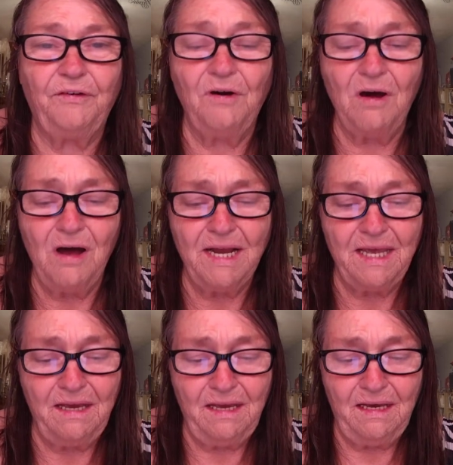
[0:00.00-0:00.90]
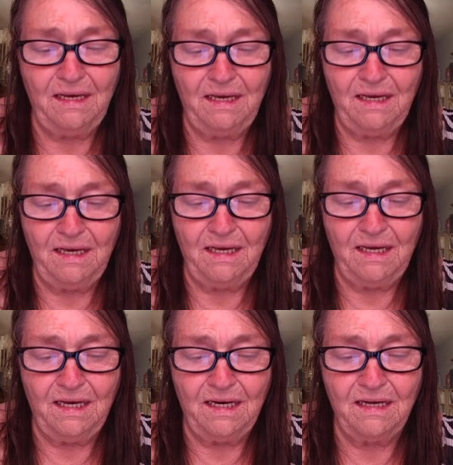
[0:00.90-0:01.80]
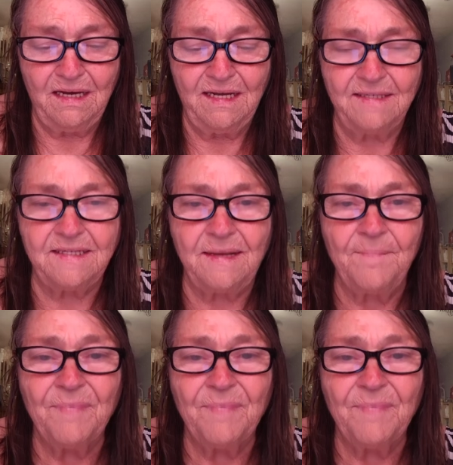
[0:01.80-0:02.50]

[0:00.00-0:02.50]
forget us.